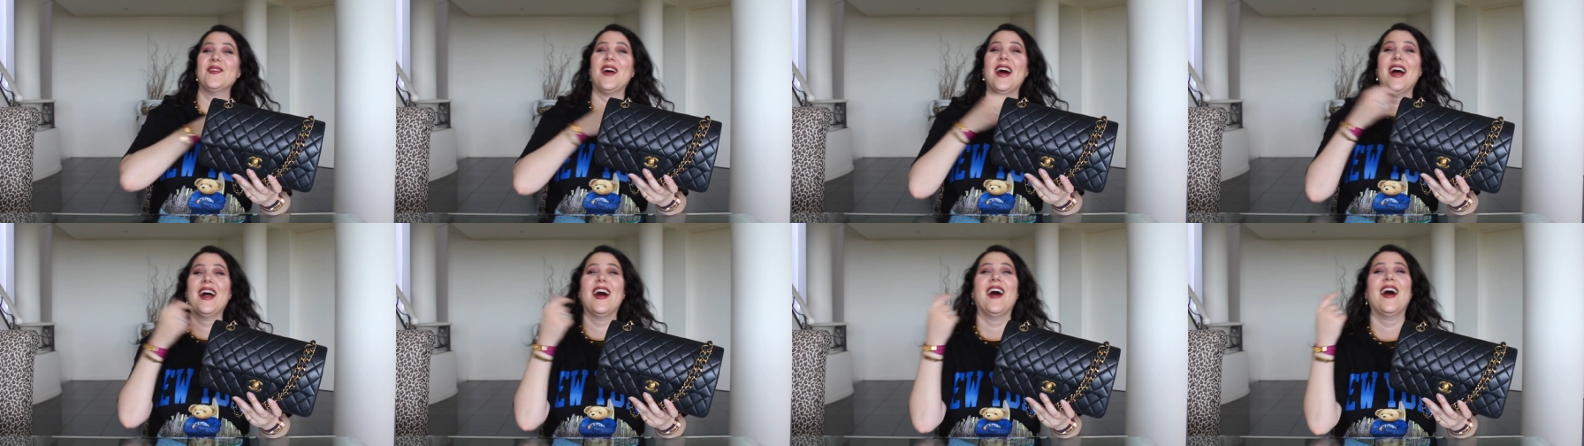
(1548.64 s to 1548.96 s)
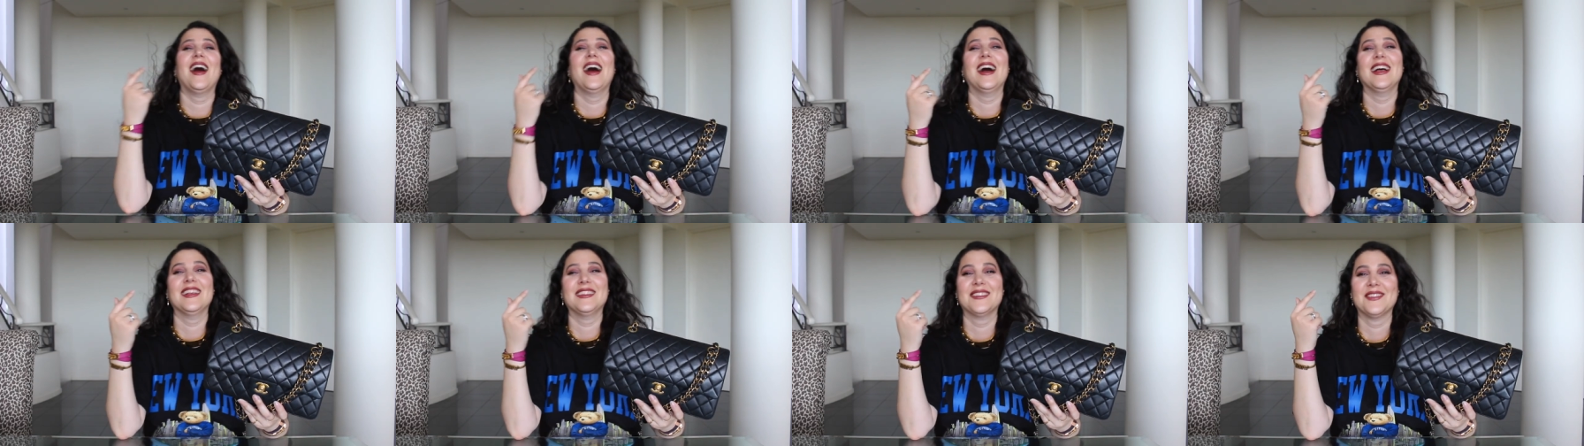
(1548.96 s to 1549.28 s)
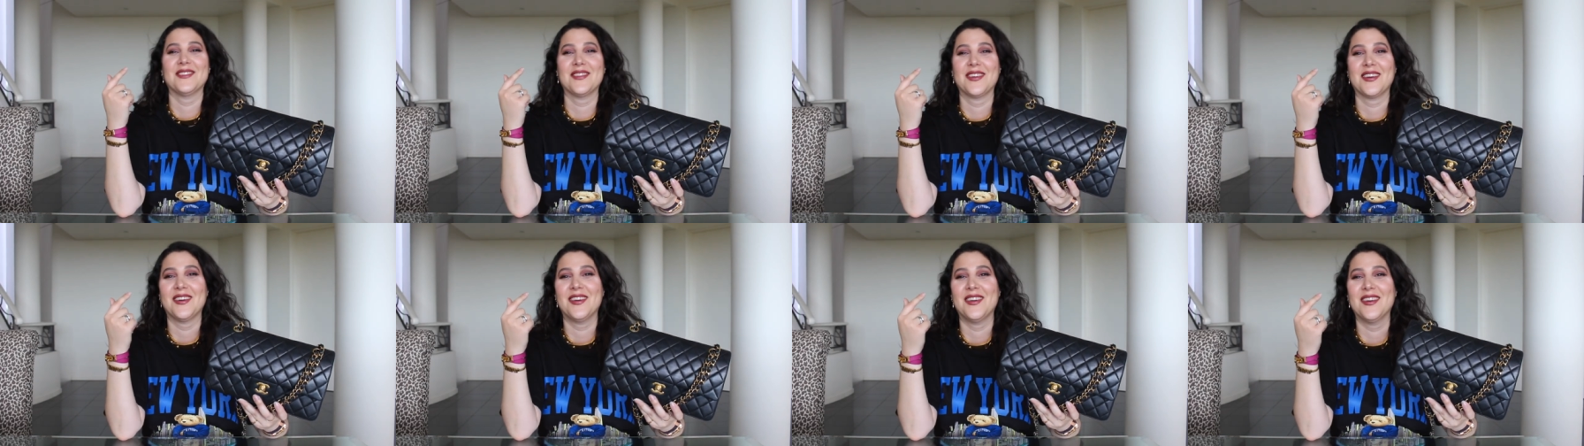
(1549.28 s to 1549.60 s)
my eyes
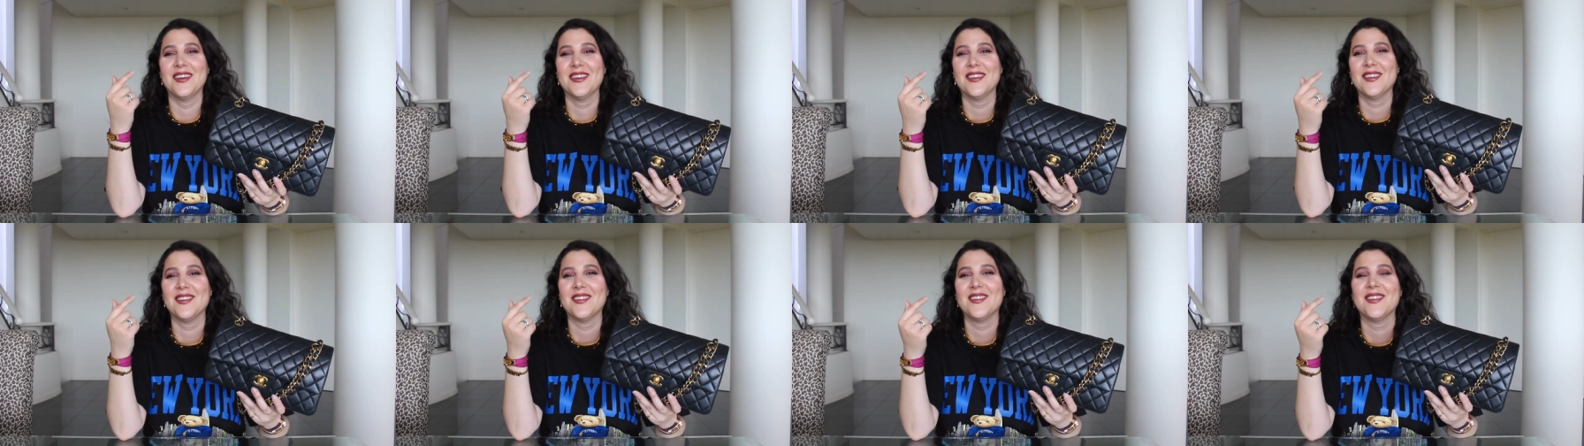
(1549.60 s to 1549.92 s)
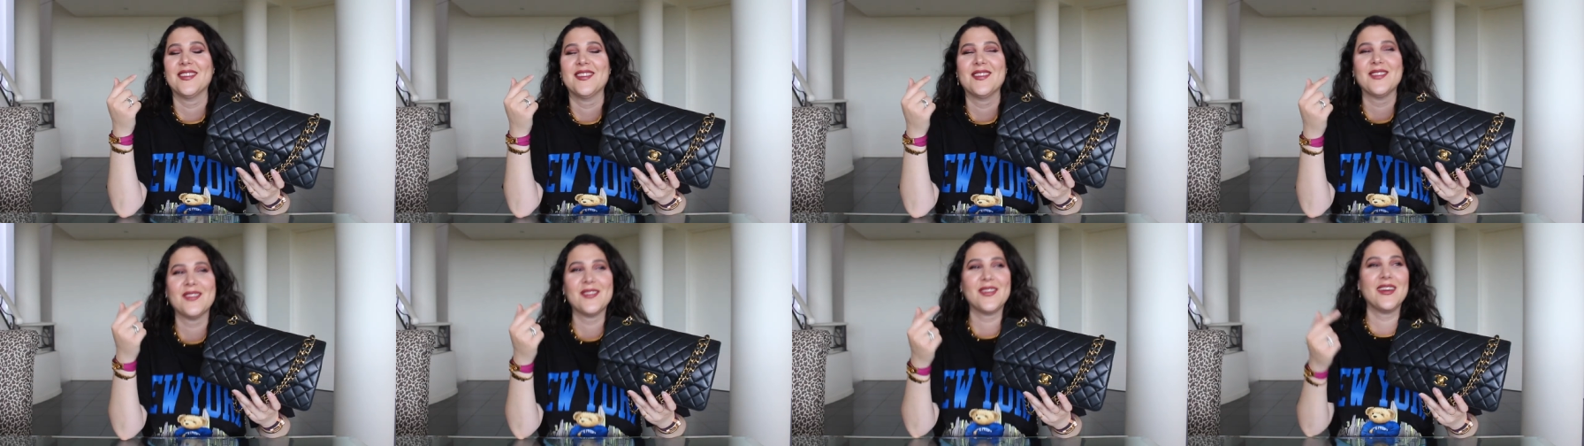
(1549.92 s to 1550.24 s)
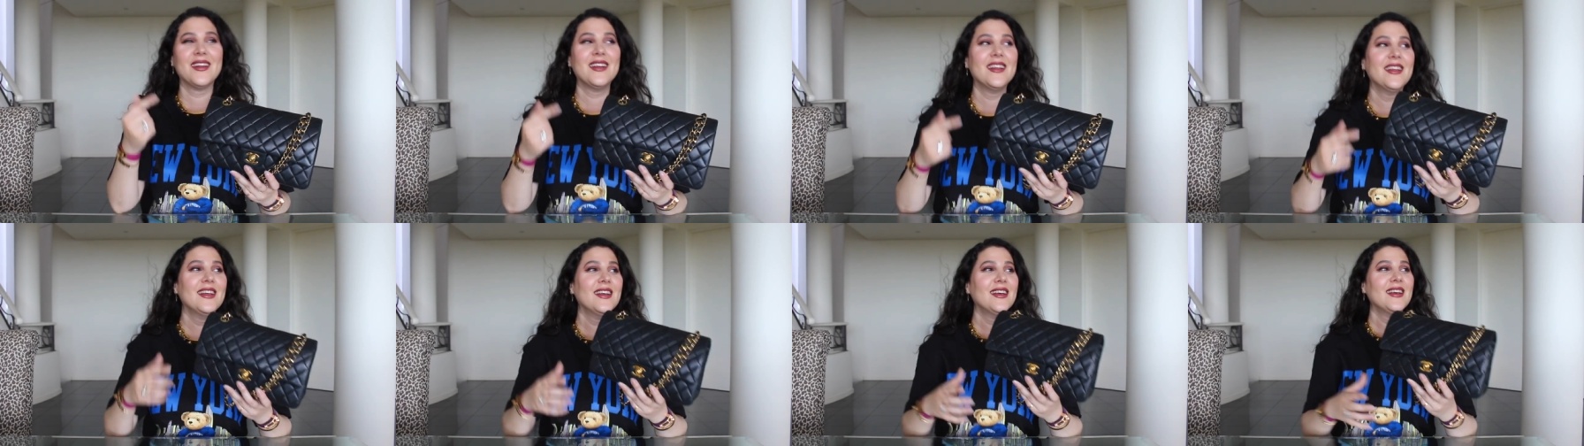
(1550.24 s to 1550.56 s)
have gone all.
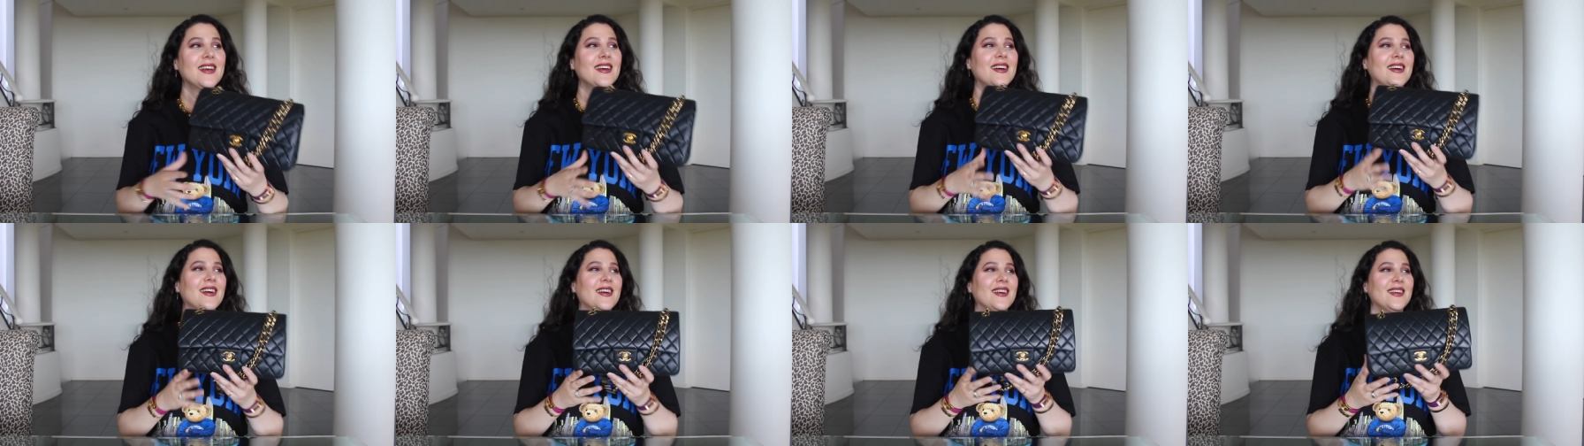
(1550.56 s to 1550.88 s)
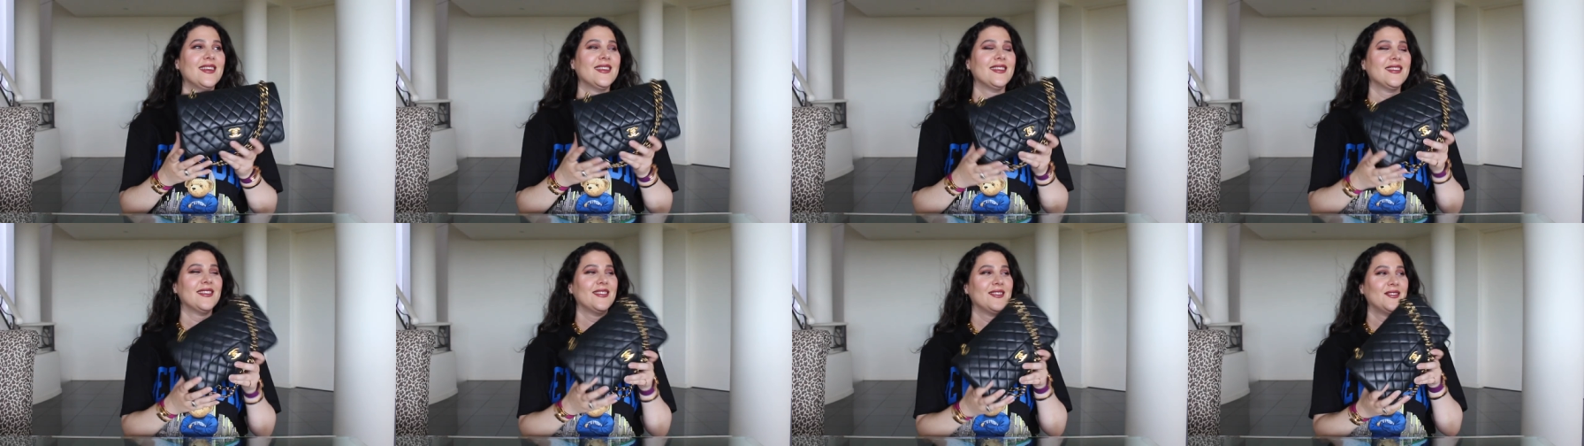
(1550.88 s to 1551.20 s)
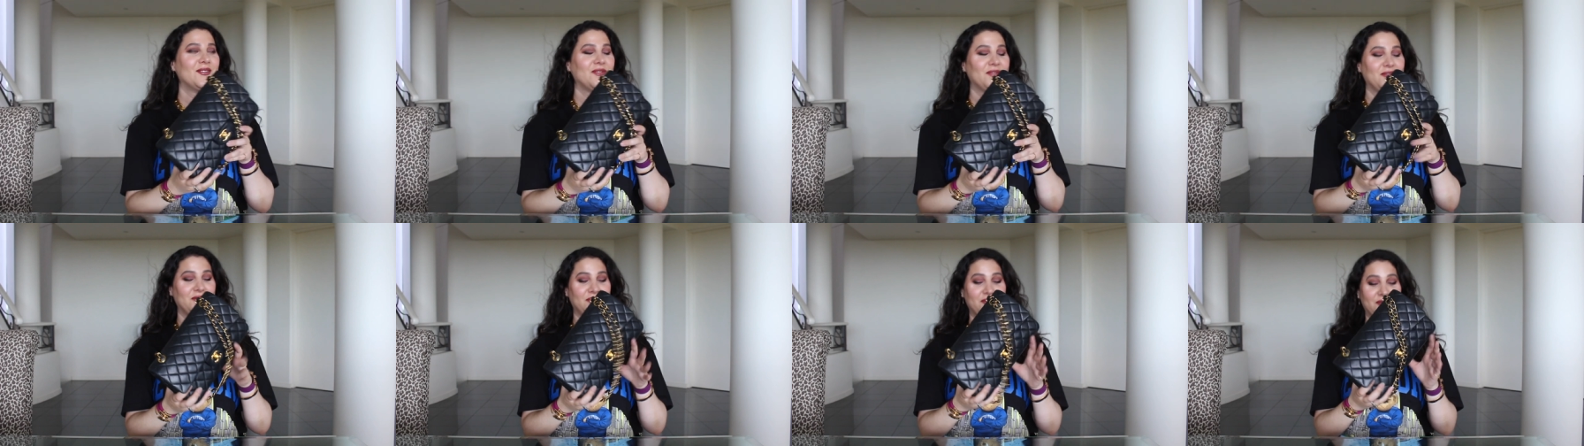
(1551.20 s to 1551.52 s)

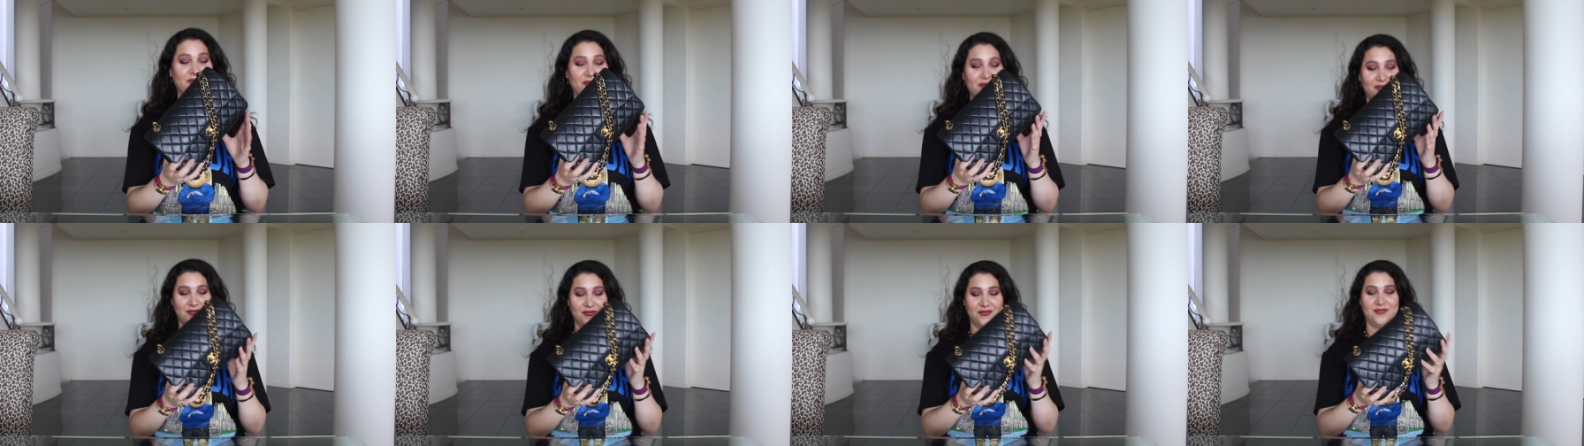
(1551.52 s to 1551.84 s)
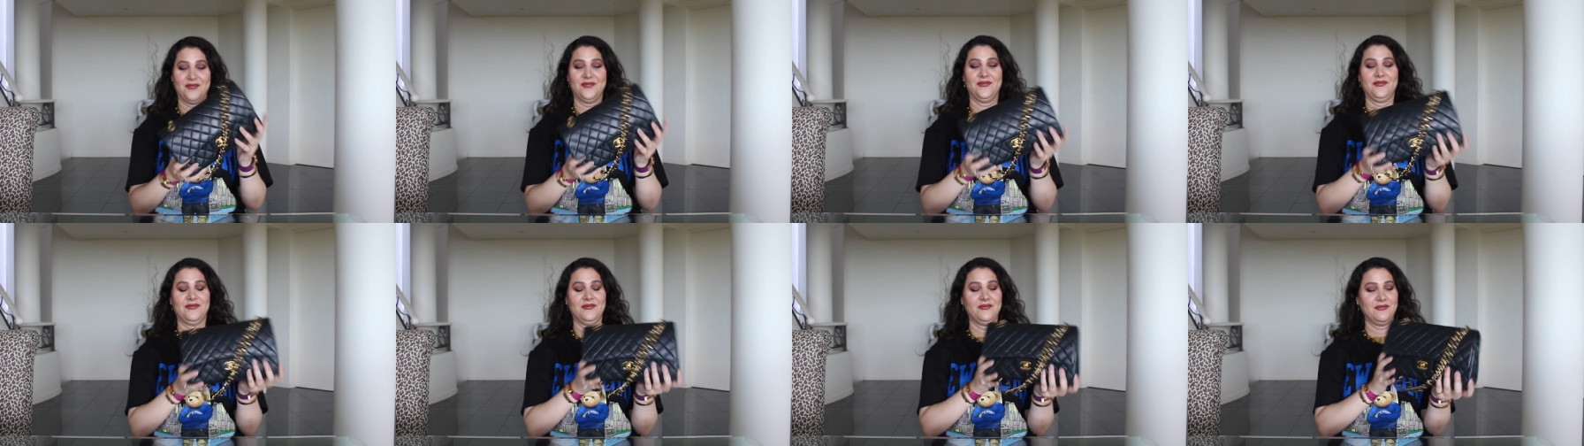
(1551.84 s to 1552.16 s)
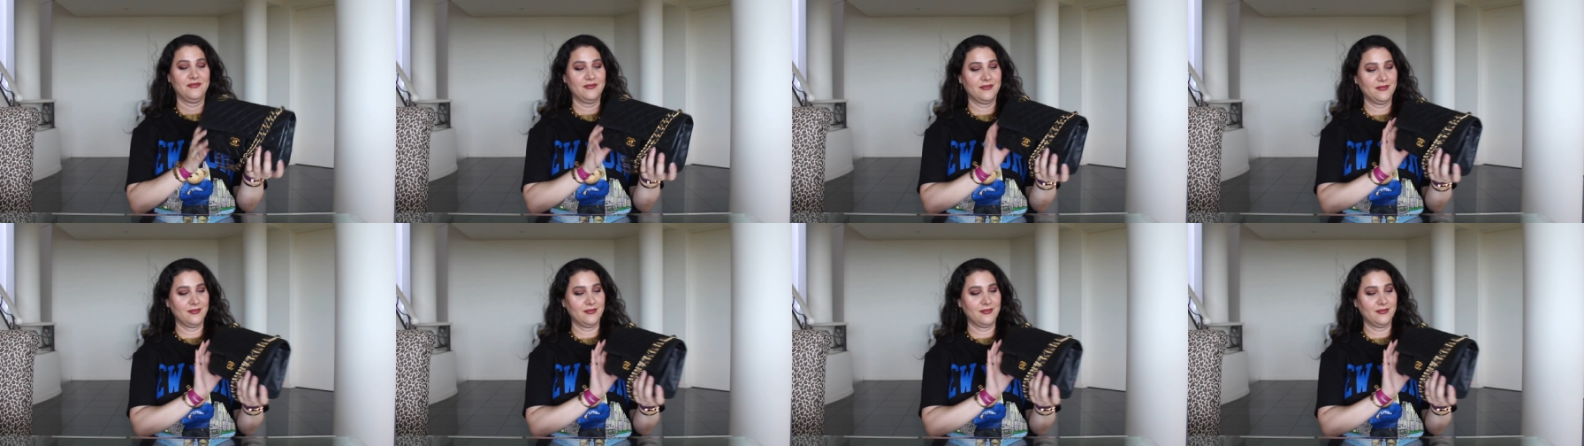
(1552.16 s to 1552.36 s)
Mm.